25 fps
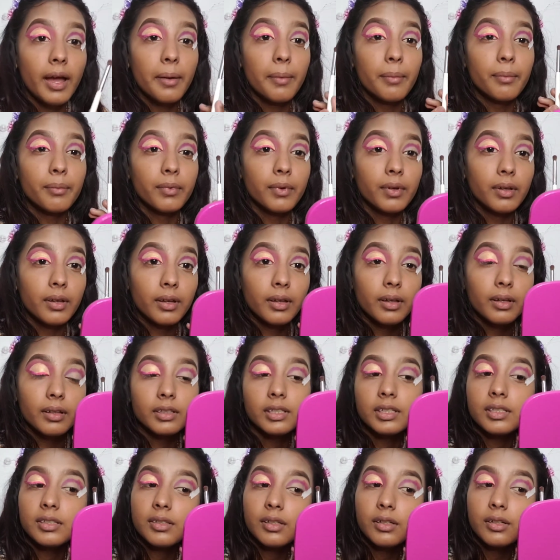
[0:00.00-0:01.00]
I'm
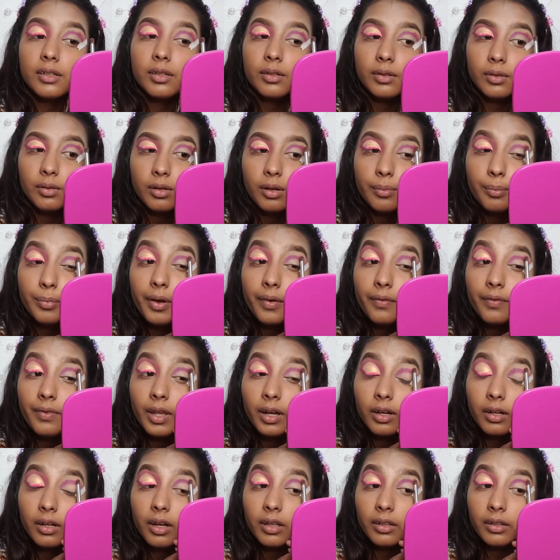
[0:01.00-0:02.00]
just gonna go above the
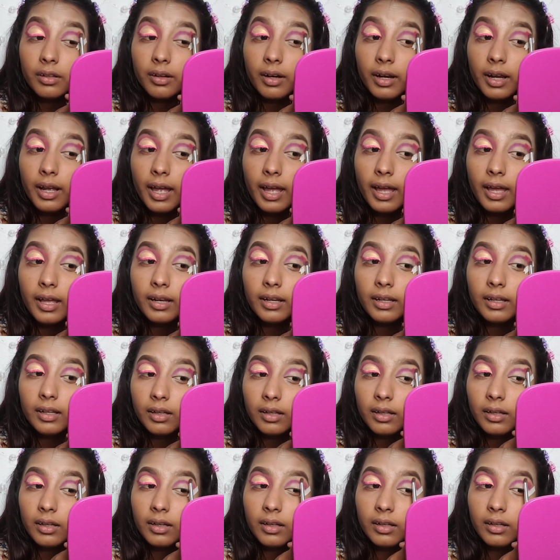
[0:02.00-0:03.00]
color I
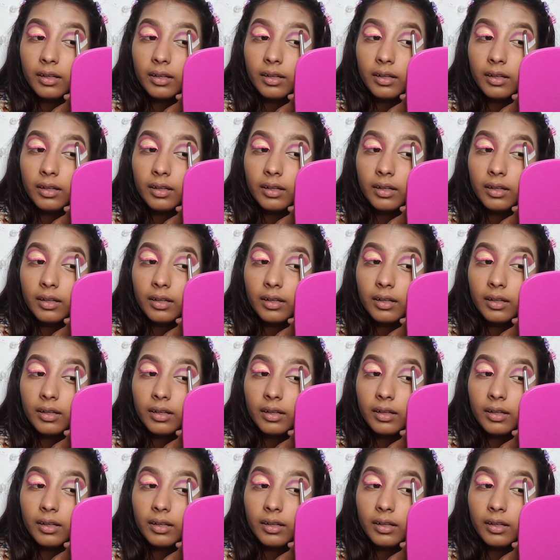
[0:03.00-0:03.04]
added.